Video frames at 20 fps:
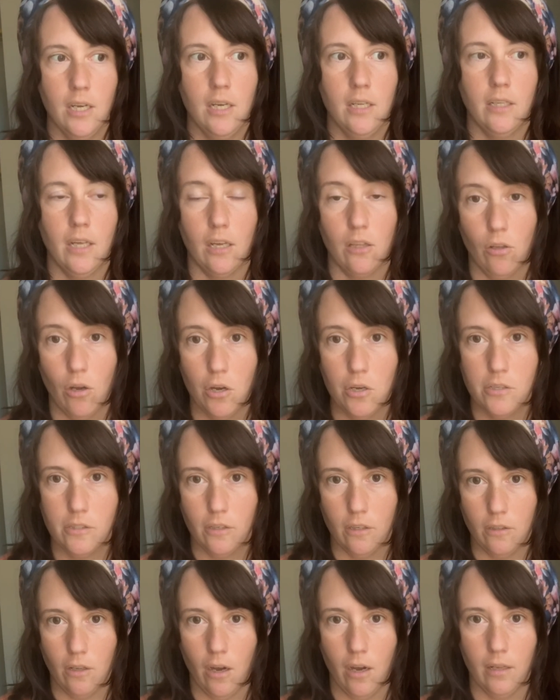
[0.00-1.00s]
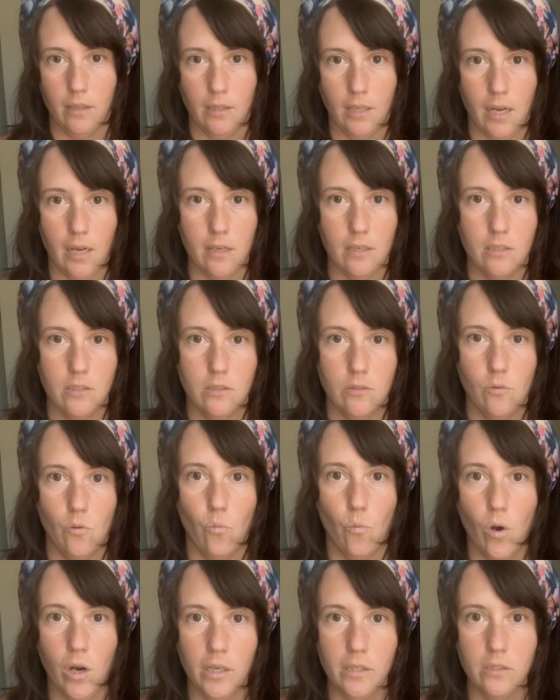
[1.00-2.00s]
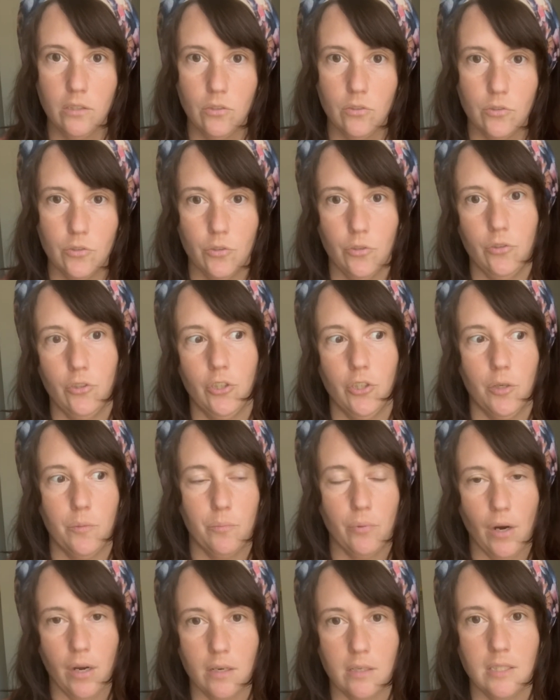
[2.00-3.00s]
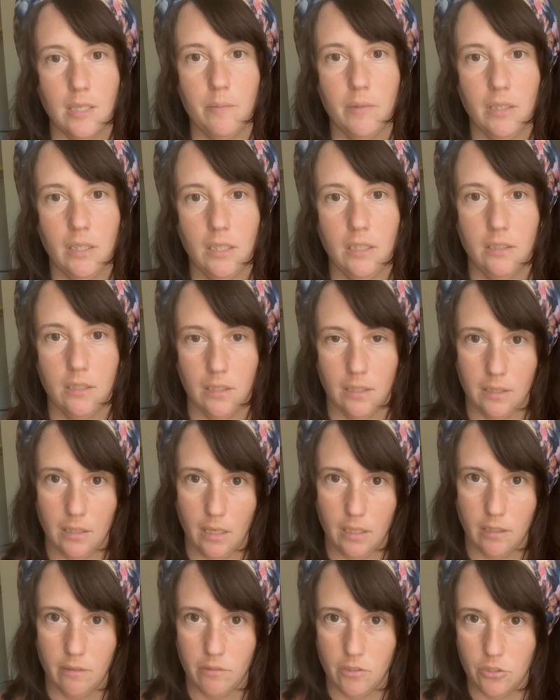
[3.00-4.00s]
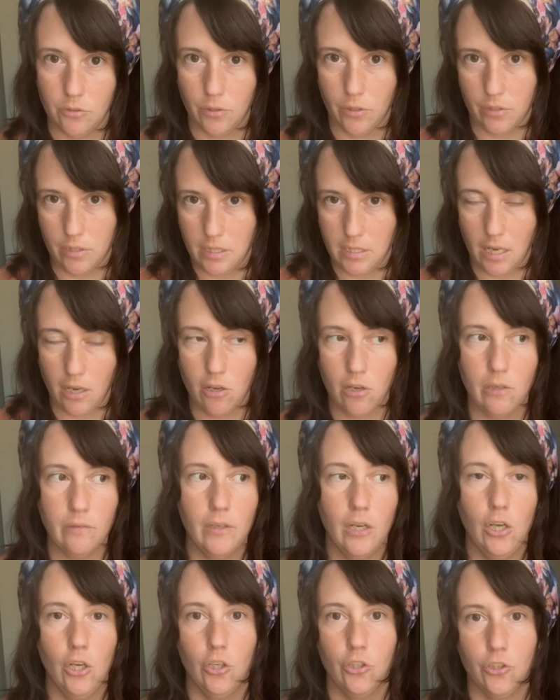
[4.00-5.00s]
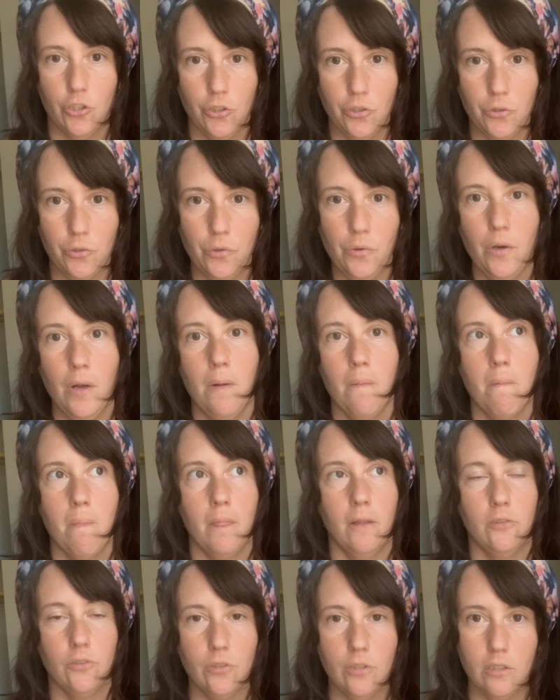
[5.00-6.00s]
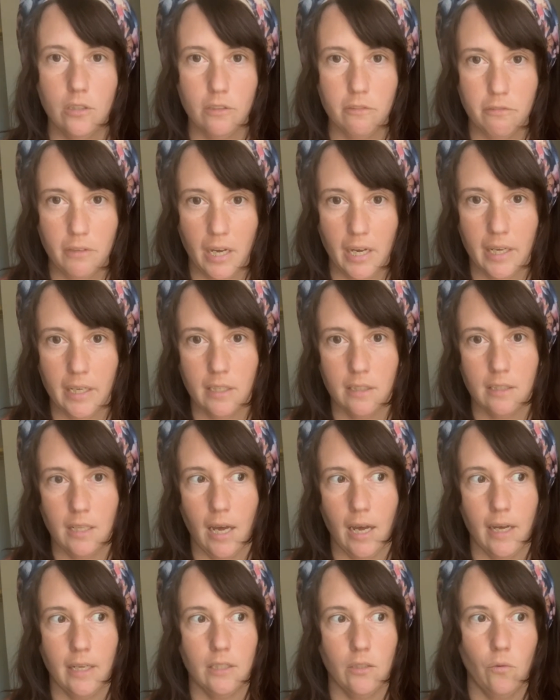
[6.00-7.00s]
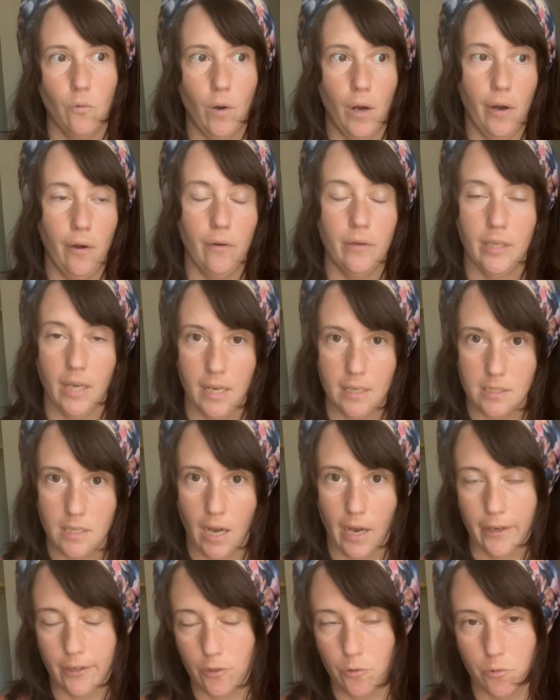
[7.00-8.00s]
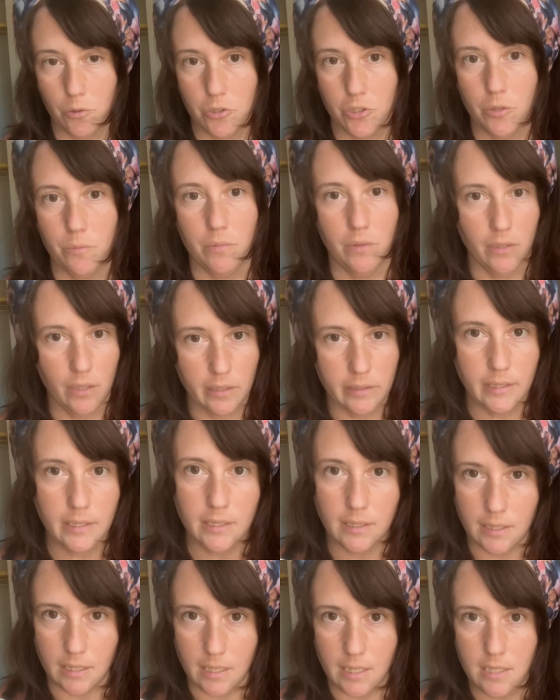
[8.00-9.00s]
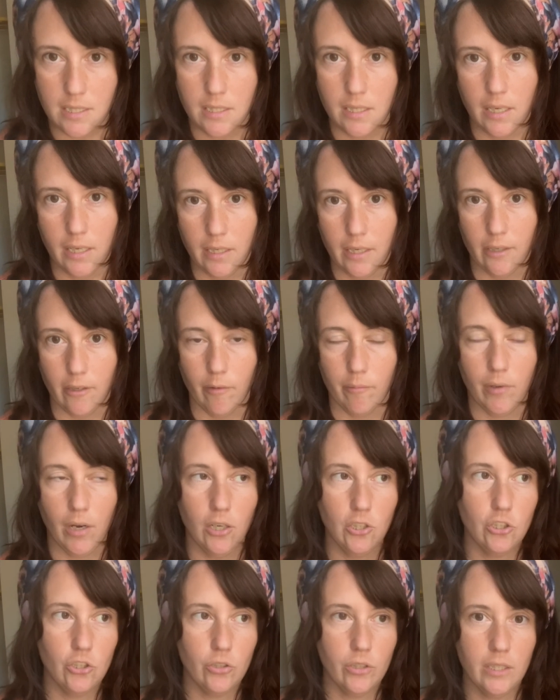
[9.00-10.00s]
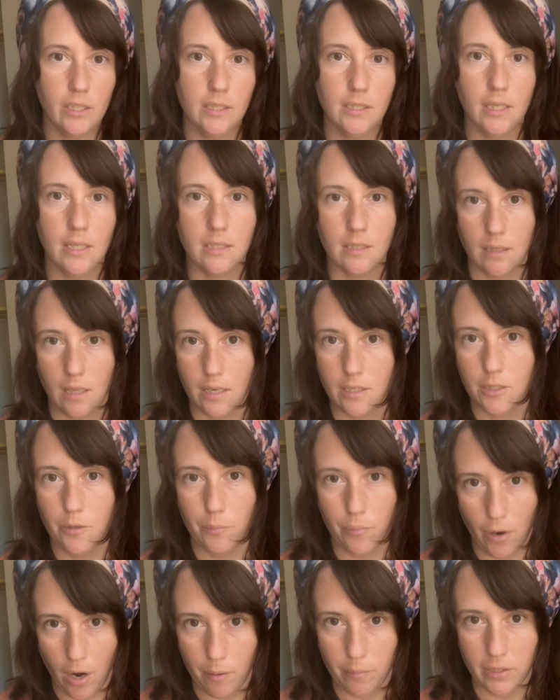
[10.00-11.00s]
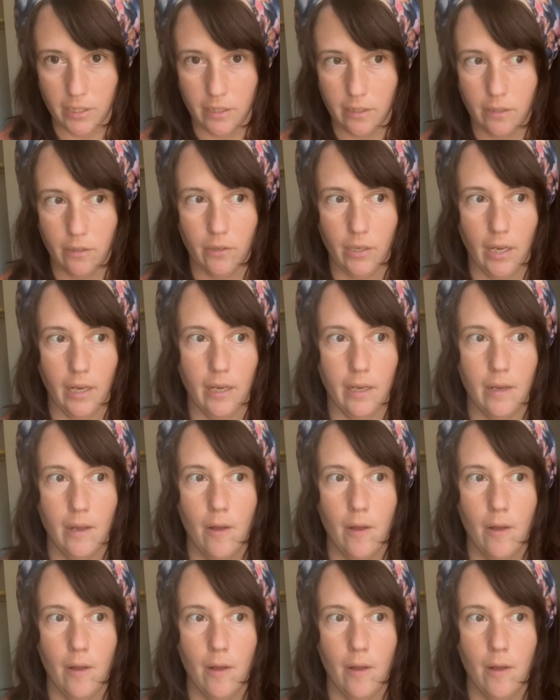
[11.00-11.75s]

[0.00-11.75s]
They lost a lot less. One, due to proximity to the land of Israel itself. Two, due to the fact that while, yes, idol worship does exist in Arab countries, it's less prominent, okay?